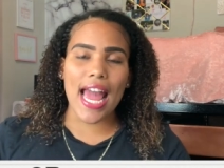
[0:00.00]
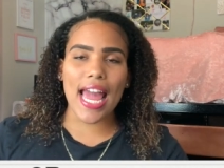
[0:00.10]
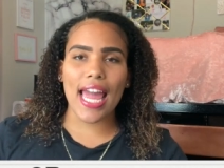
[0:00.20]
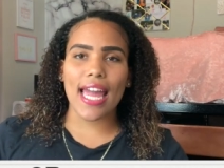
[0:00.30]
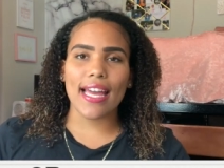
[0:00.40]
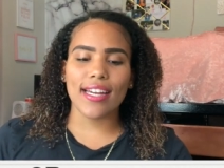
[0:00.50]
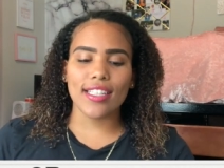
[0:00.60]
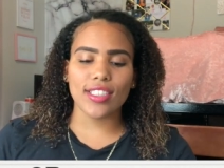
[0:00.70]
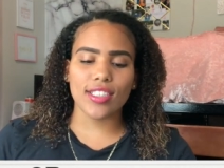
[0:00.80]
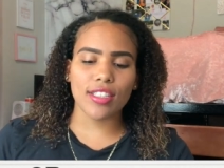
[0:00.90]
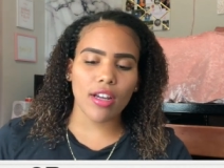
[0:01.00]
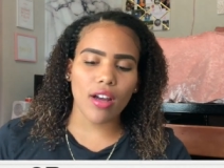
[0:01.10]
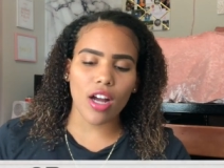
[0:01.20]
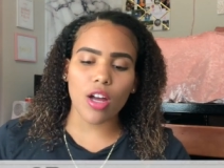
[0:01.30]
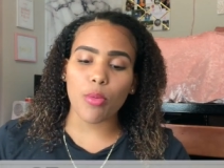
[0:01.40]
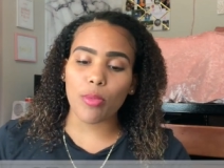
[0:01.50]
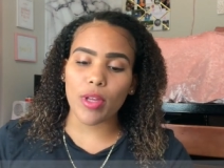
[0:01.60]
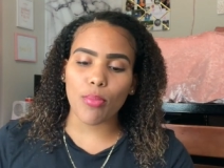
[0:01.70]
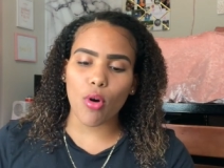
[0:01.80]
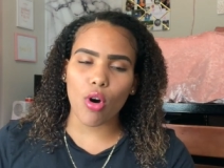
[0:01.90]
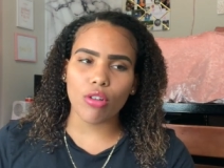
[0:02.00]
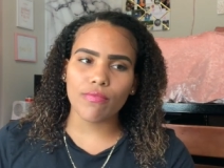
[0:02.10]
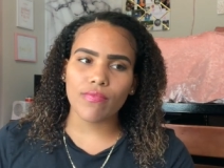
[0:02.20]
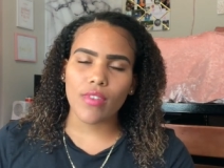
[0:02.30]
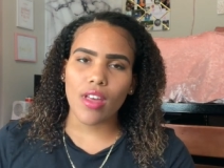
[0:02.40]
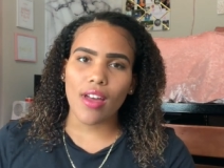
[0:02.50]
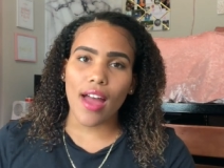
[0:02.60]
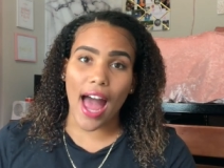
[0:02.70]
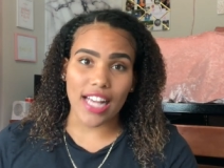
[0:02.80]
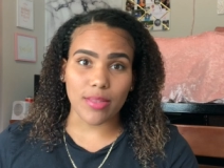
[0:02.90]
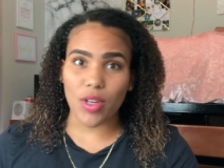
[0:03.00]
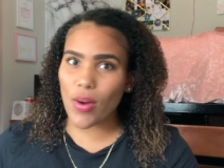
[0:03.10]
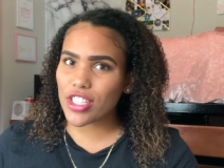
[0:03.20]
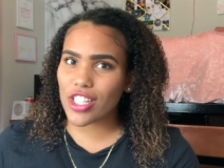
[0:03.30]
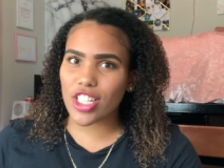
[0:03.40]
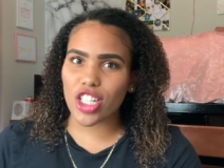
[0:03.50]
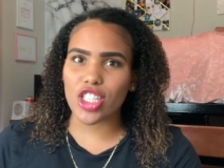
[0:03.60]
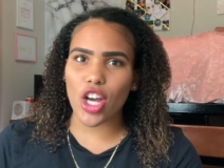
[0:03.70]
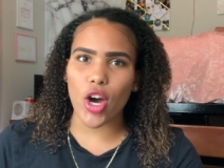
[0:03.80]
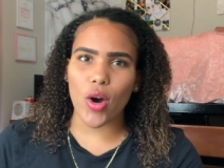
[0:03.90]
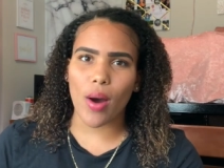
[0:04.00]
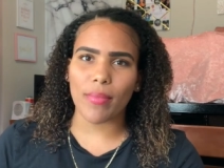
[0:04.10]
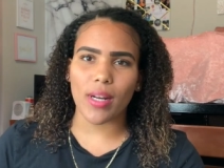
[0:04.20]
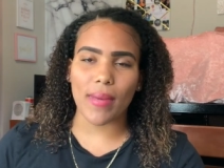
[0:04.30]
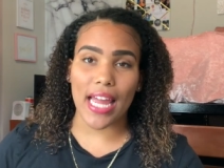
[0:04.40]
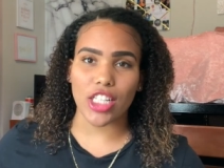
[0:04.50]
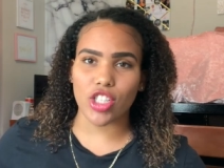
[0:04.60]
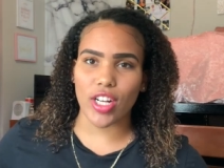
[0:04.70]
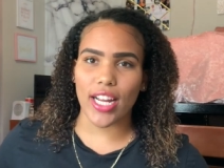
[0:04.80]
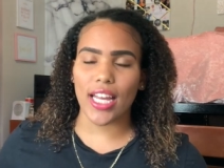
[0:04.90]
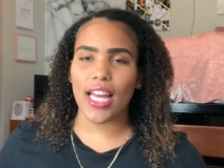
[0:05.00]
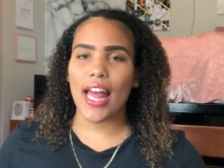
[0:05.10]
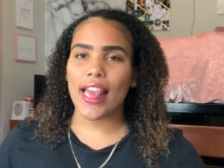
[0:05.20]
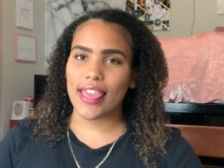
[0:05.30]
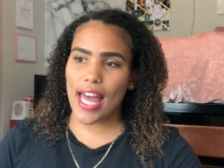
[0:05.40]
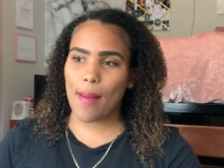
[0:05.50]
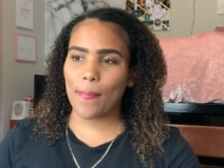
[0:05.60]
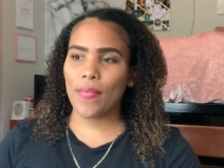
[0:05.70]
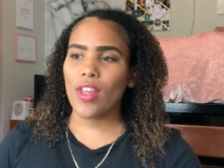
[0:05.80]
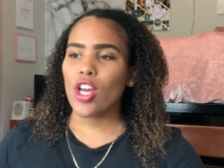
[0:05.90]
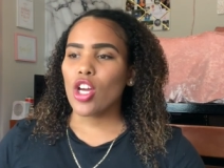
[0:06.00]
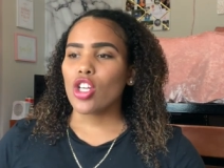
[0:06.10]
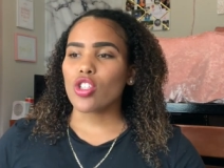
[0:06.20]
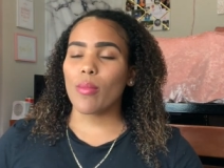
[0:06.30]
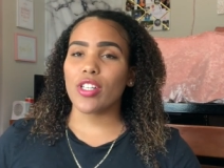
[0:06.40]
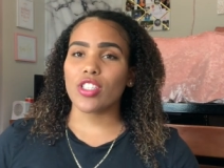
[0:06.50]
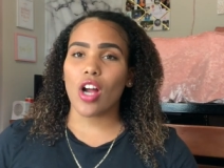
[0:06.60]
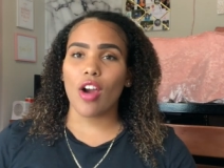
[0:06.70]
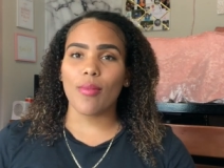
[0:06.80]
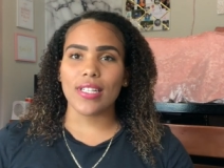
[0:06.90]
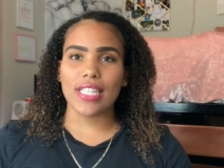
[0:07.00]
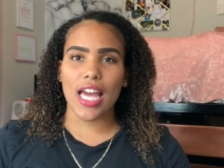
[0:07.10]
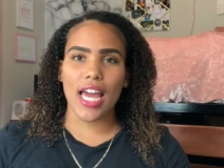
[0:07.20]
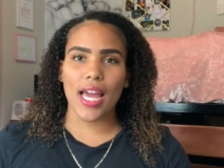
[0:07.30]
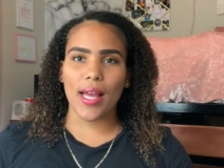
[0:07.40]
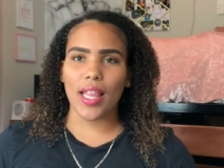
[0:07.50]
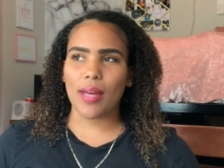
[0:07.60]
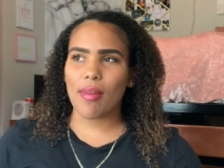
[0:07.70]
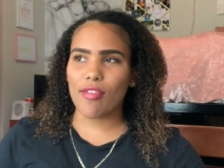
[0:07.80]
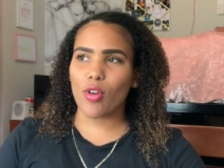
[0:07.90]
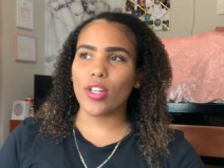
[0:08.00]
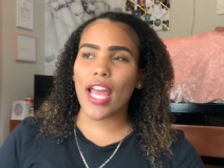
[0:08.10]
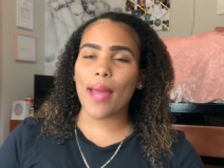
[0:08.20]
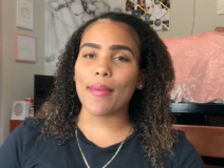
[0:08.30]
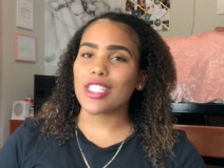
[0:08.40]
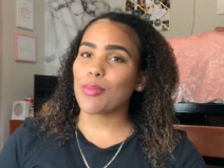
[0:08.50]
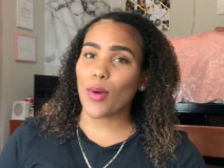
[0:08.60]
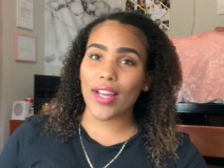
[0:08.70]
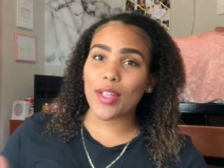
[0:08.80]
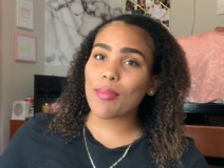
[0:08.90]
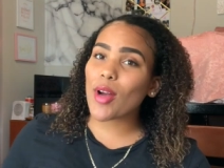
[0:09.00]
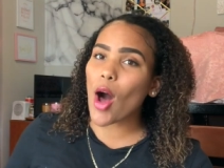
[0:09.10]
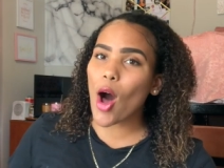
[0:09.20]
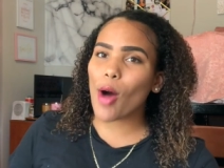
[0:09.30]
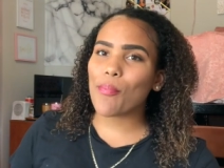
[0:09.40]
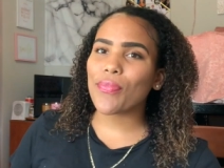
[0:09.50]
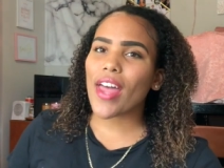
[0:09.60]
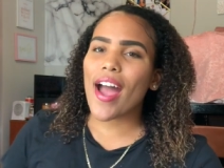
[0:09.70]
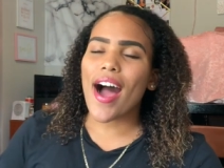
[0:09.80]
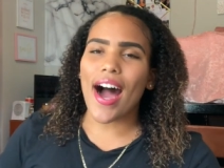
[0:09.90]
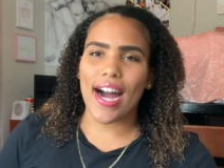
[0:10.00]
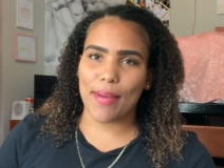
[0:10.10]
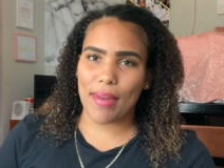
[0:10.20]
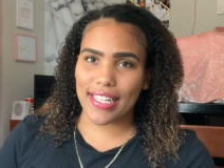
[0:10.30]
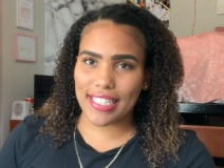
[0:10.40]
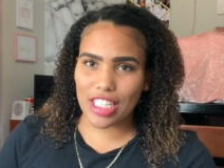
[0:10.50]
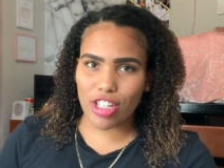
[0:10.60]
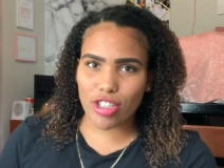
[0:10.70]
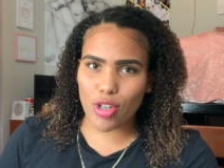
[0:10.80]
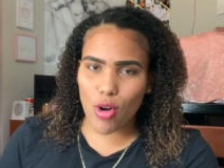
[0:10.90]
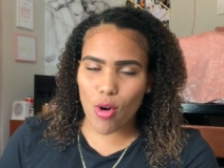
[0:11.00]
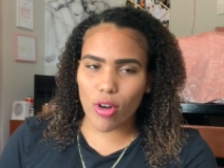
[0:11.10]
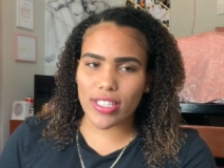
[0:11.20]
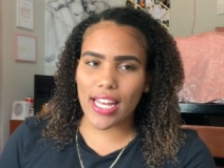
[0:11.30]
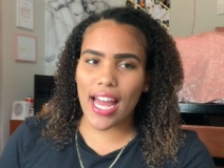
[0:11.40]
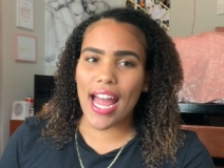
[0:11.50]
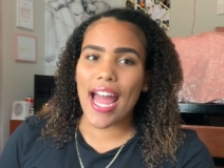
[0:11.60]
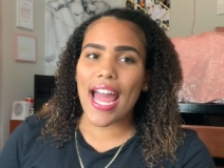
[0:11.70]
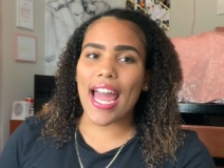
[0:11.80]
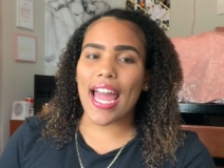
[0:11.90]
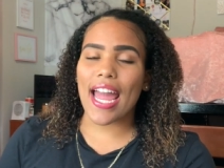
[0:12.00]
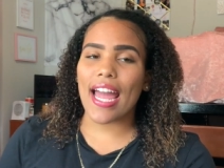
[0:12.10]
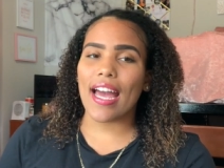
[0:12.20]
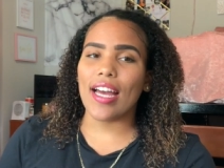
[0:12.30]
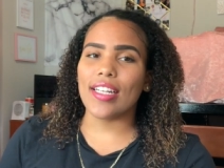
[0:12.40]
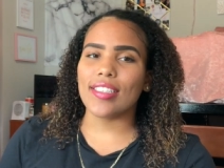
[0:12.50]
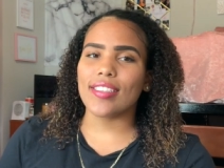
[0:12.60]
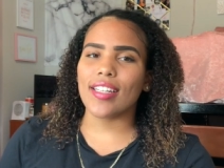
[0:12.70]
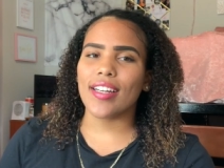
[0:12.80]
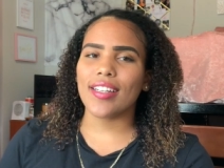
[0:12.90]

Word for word: and a couple people asked me questions so I'm gonna be answering them. So I'm gonna start off by saying like my full name is Braylon McCall. I'm 18 years old and